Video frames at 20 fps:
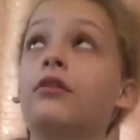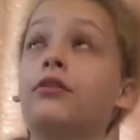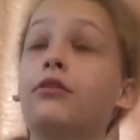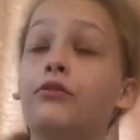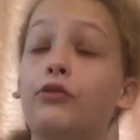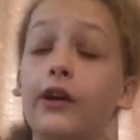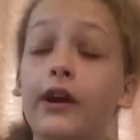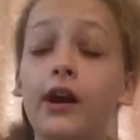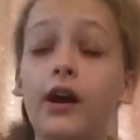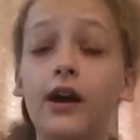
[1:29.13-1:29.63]

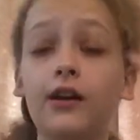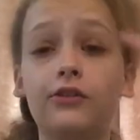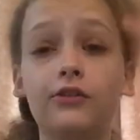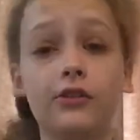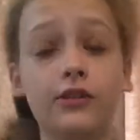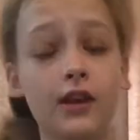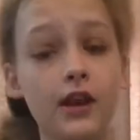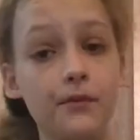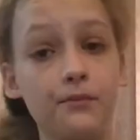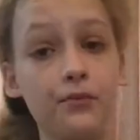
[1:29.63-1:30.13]
Three, I do
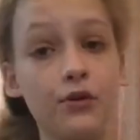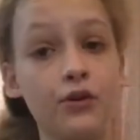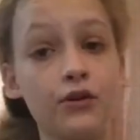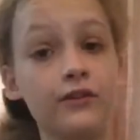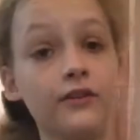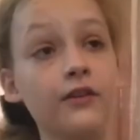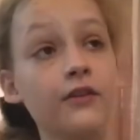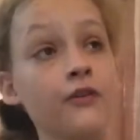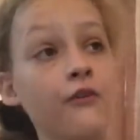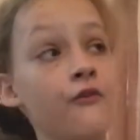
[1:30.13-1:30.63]

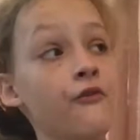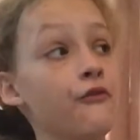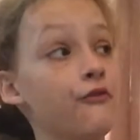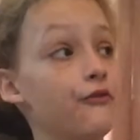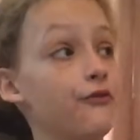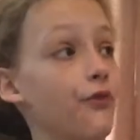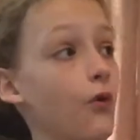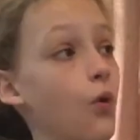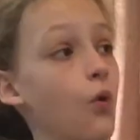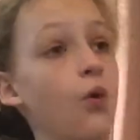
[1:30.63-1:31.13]
kickboxing.
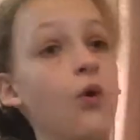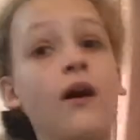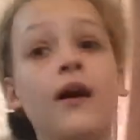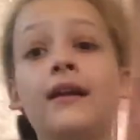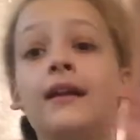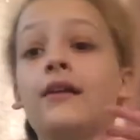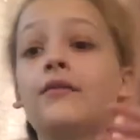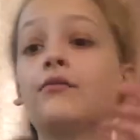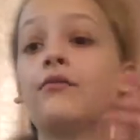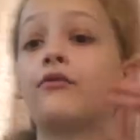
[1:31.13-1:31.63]
Four, I
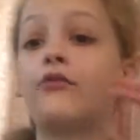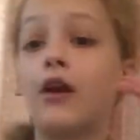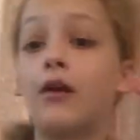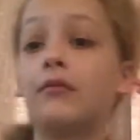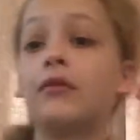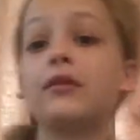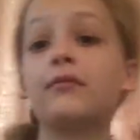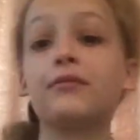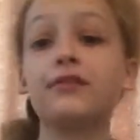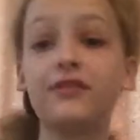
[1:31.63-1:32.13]
live in
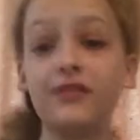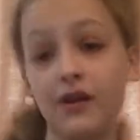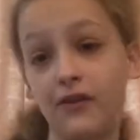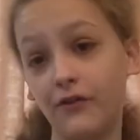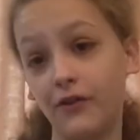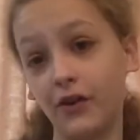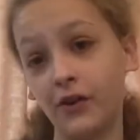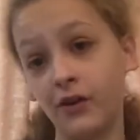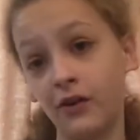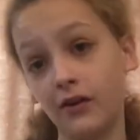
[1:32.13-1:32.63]
family in
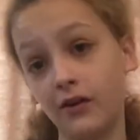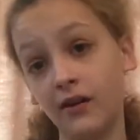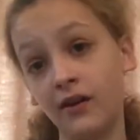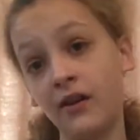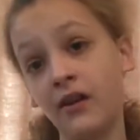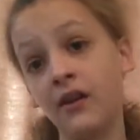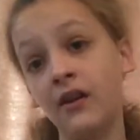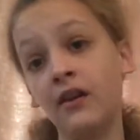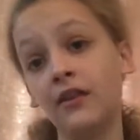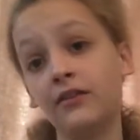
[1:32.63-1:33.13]
Suffolk.
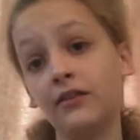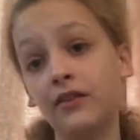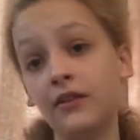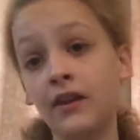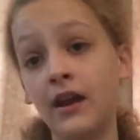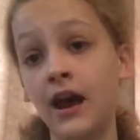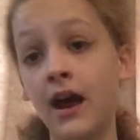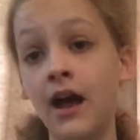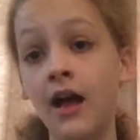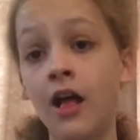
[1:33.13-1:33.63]
So
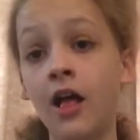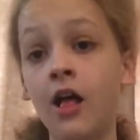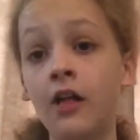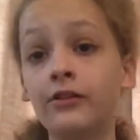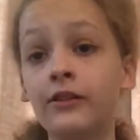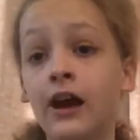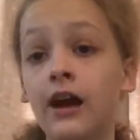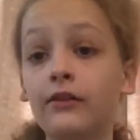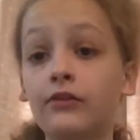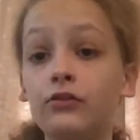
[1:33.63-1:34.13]
yeah,
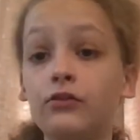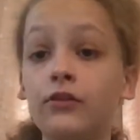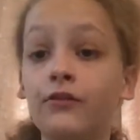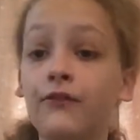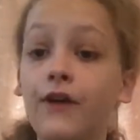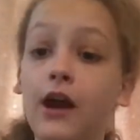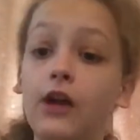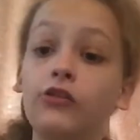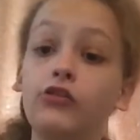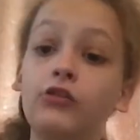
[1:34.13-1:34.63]
that is all the
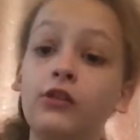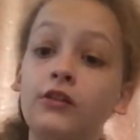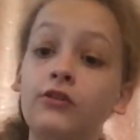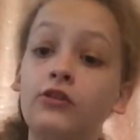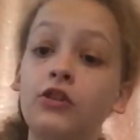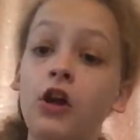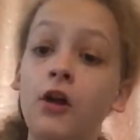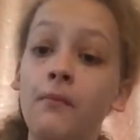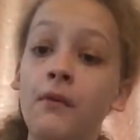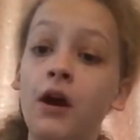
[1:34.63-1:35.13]
facts you need
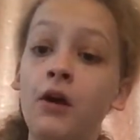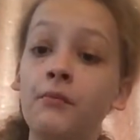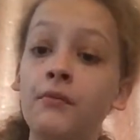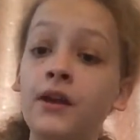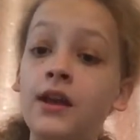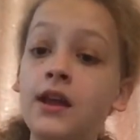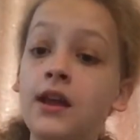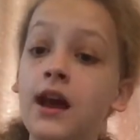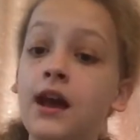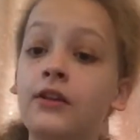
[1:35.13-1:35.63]
to know about
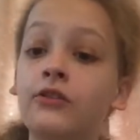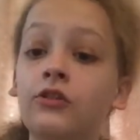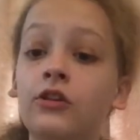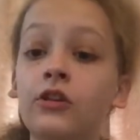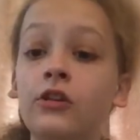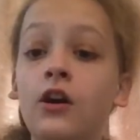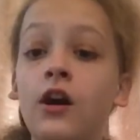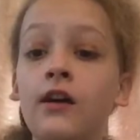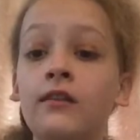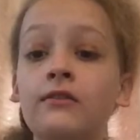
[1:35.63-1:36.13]
me, and
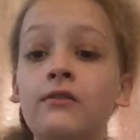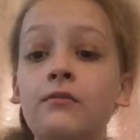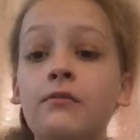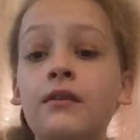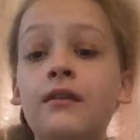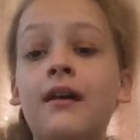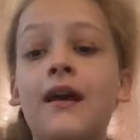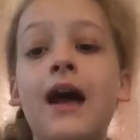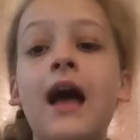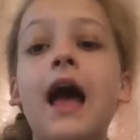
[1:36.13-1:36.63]
you guys will
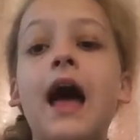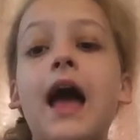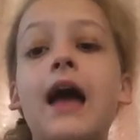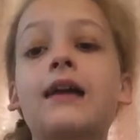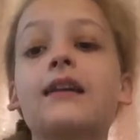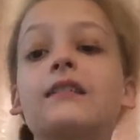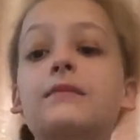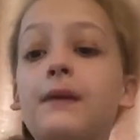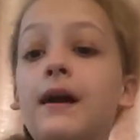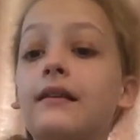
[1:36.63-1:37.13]
be
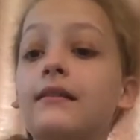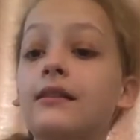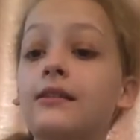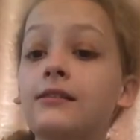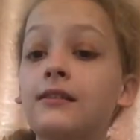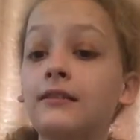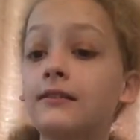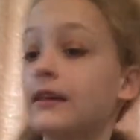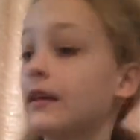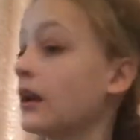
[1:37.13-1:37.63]
expecting
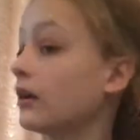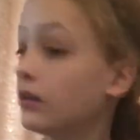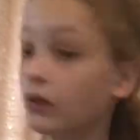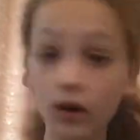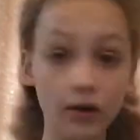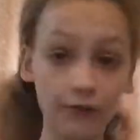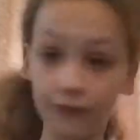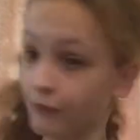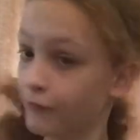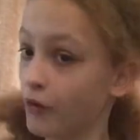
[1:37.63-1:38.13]
to see a
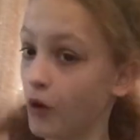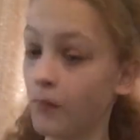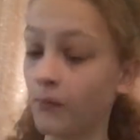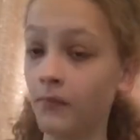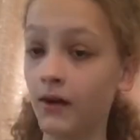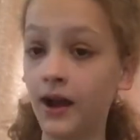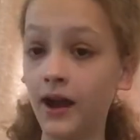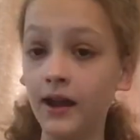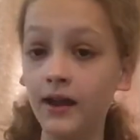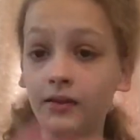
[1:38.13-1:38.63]
lot
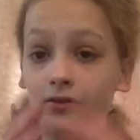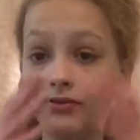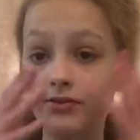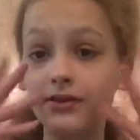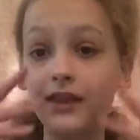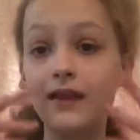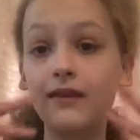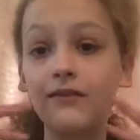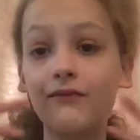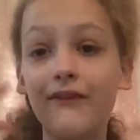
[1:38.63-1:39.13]
from
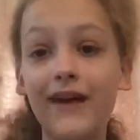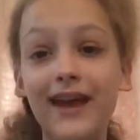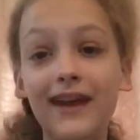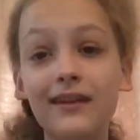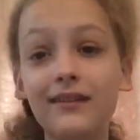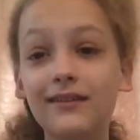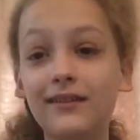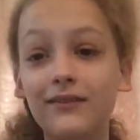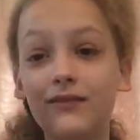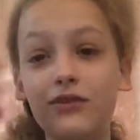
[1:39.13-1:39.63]
this
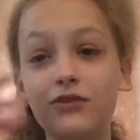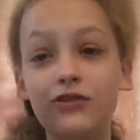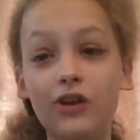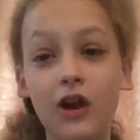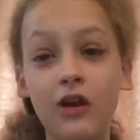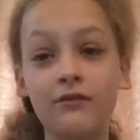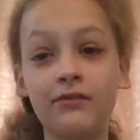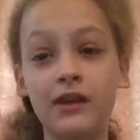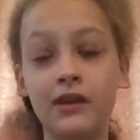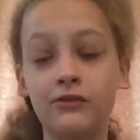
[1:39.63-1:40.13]
face. If you
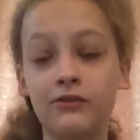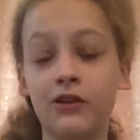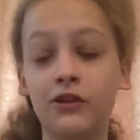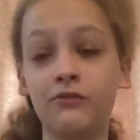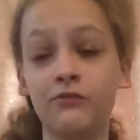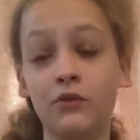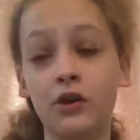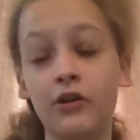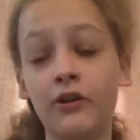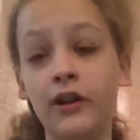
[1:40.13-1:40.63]
don't, then
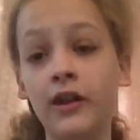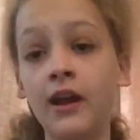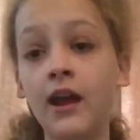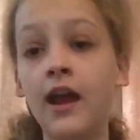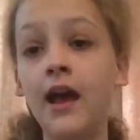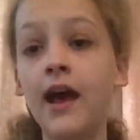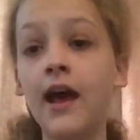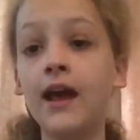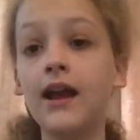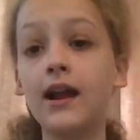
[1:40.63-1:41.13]
don't worry.
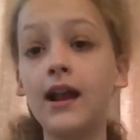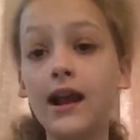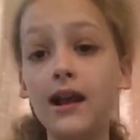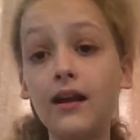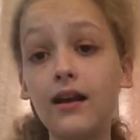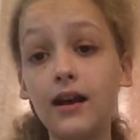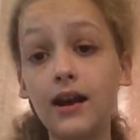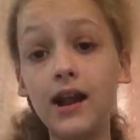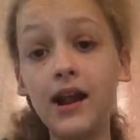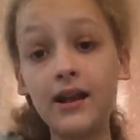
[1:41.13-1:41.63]

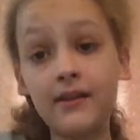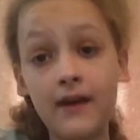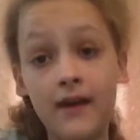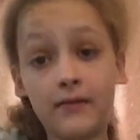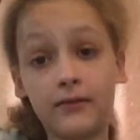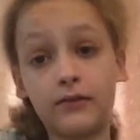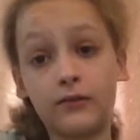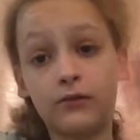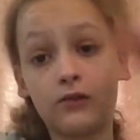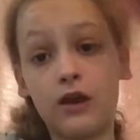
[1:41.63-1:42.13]
Click
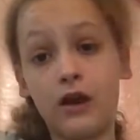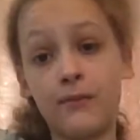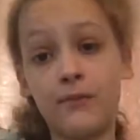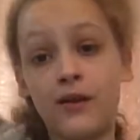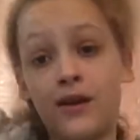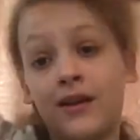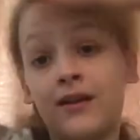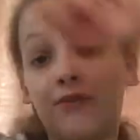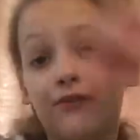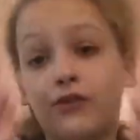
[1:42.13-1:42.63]
that subscribe
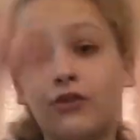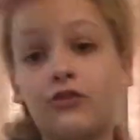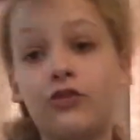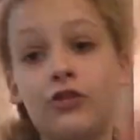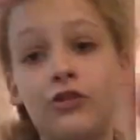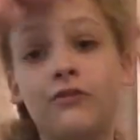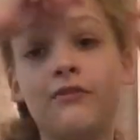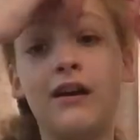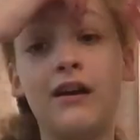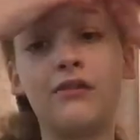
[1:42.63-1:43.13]
button if you're
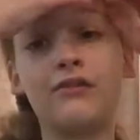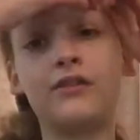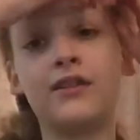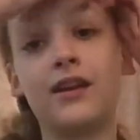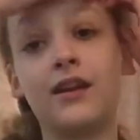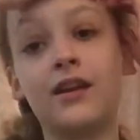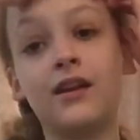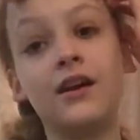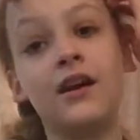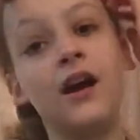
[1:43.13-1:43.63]
new around
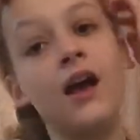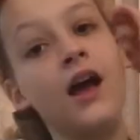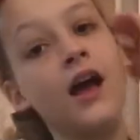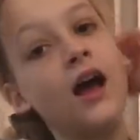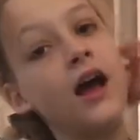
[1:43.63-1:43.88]
here.